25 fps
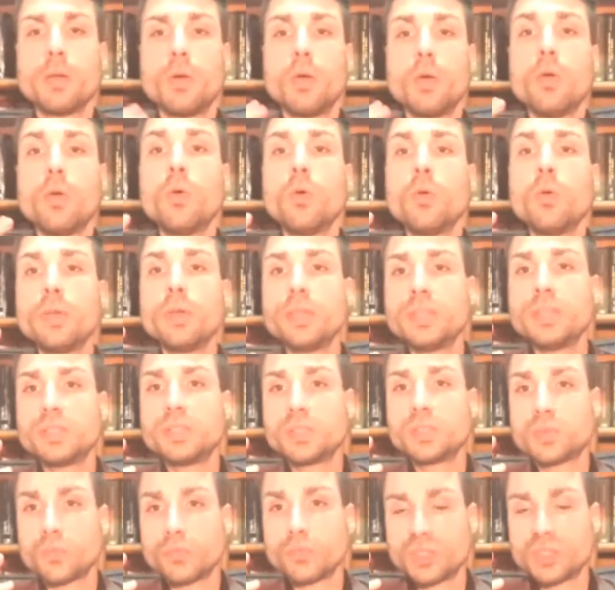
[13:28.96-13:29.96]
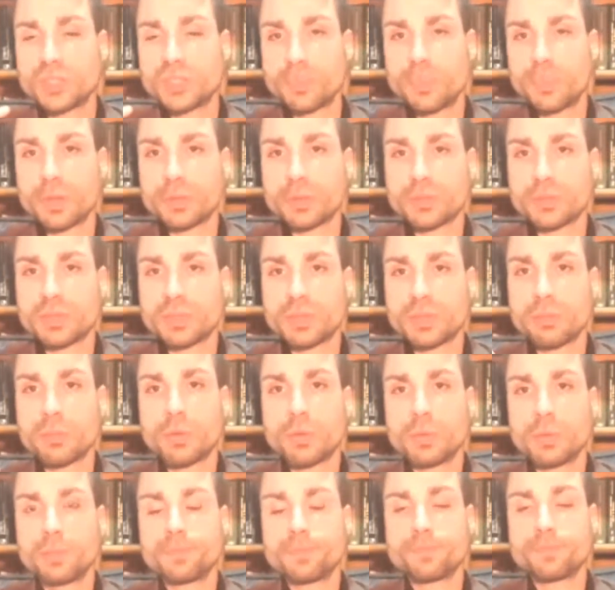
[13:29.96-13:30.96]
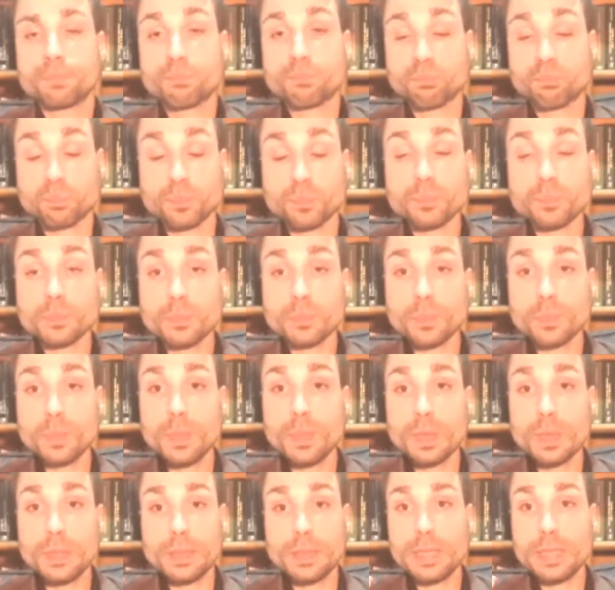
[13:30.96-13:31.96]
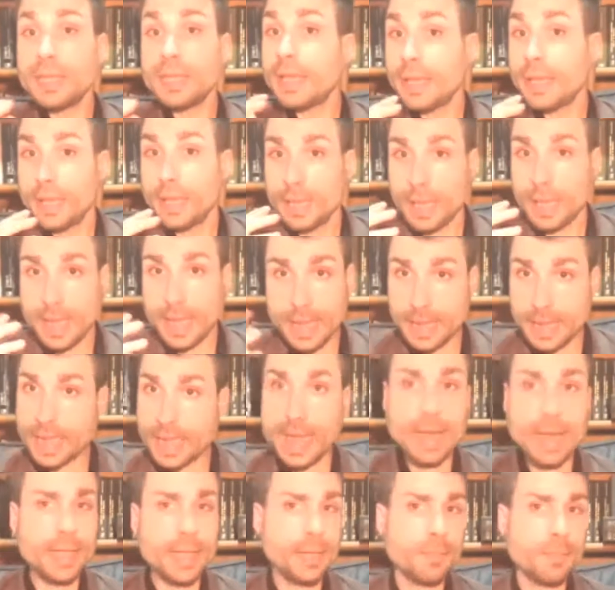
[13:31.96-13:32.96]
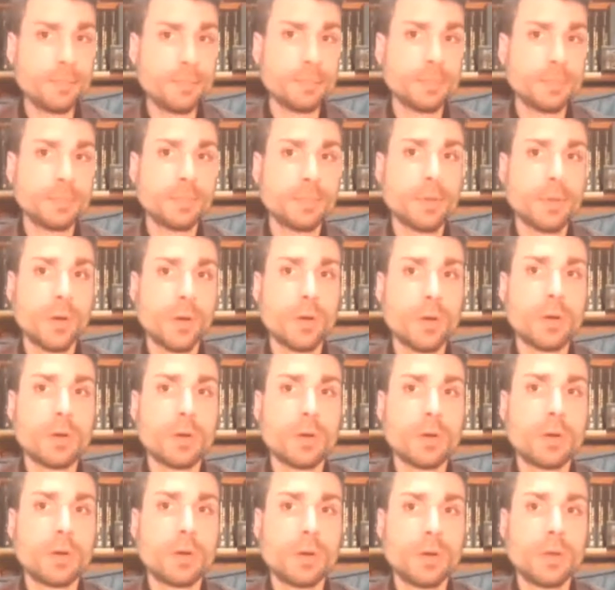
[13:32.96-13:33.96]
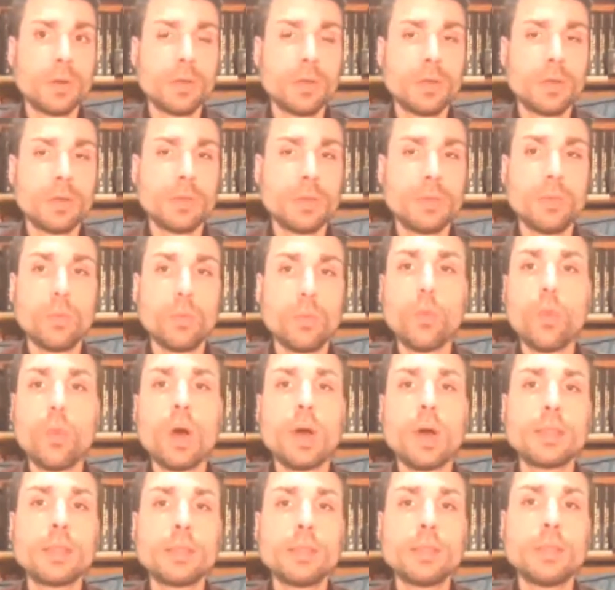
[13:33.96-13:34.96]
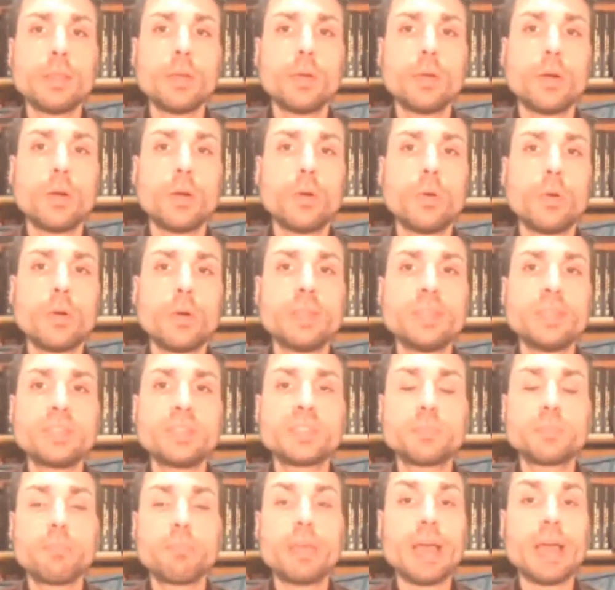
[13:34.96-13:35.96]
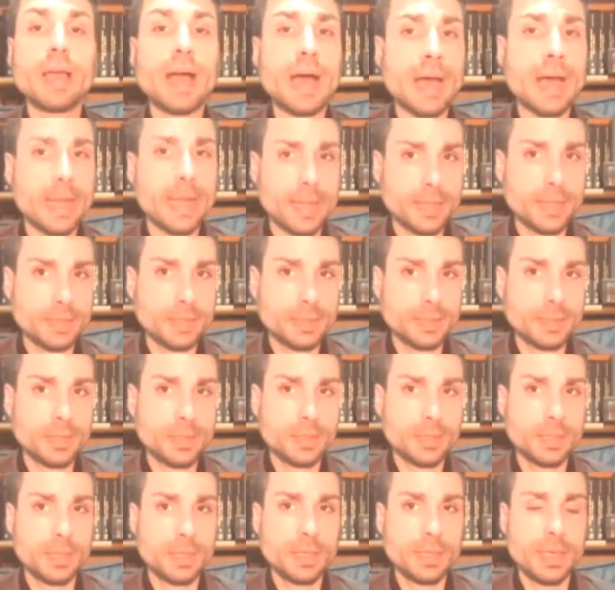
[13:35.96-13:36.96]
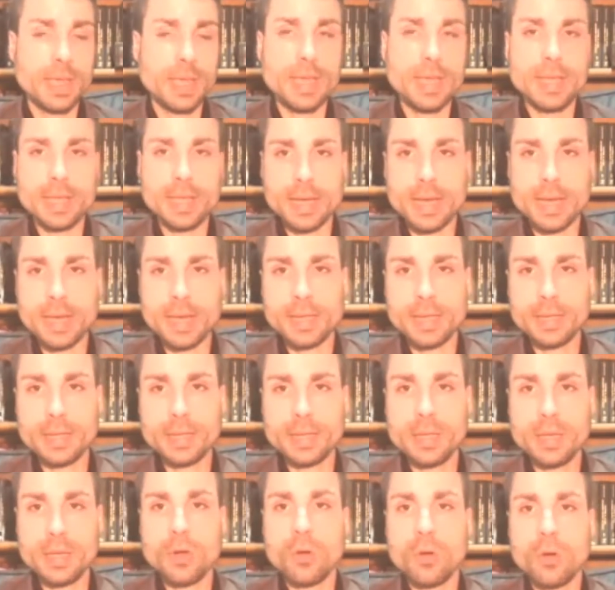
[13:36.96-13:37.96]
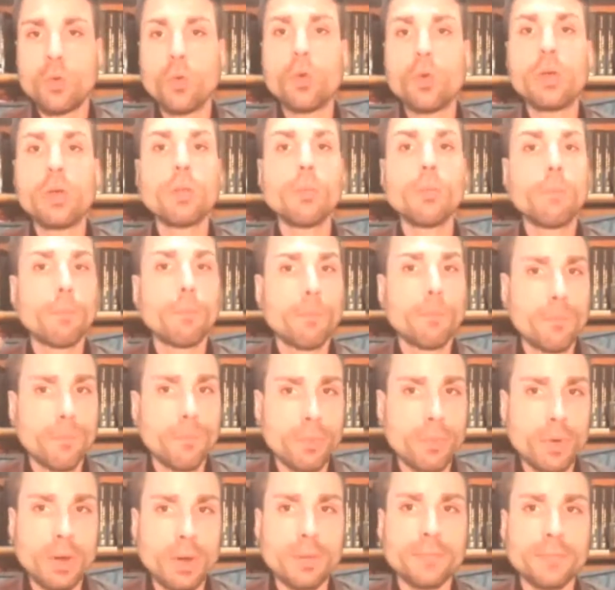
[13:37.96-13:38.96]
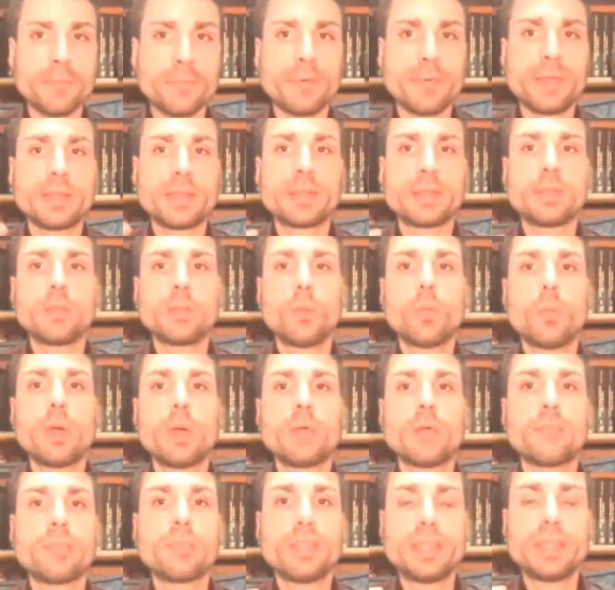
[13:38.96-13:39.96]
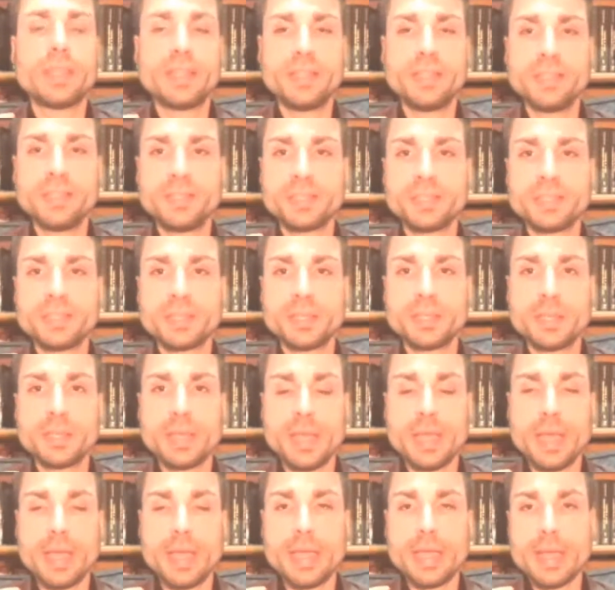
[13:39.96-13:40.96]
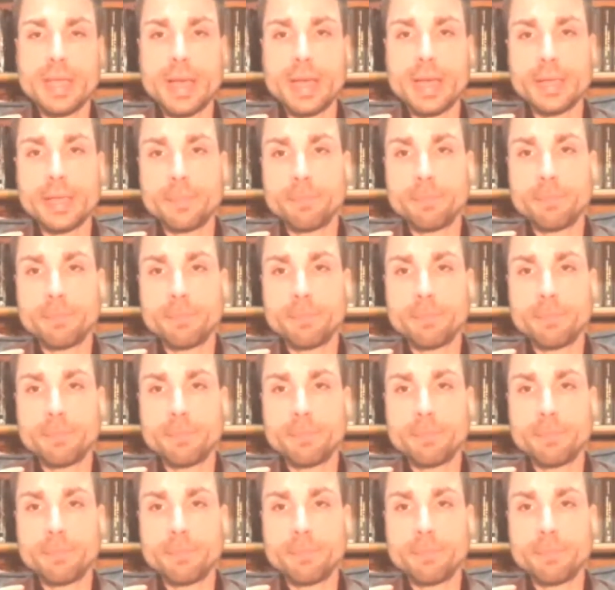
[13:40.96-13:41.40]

Who is responsible? The AI or the one who is behind AI, who will profit with this AI?